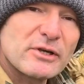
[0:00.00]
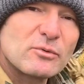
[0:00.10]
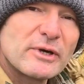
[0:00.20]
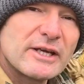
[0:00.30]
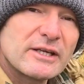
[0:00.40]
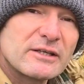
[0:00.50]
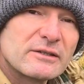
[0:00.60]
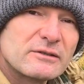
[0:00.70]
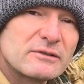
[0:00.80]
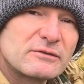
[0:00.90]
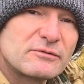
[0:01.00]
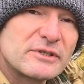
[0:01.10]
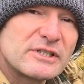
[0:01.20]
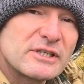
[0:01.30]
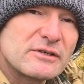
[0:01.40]
way of
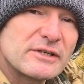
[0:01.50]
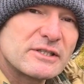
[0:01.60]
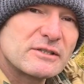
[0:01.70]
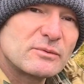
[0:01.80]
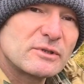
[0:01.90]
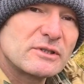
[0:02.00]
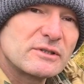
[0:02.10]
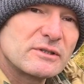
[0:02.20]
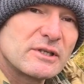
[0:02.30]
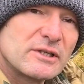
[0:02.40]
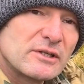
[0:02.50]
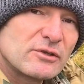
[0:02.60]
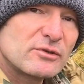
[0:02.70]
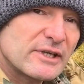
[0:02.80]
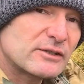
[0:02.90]
regenerating woodland
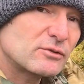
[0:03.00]
through natural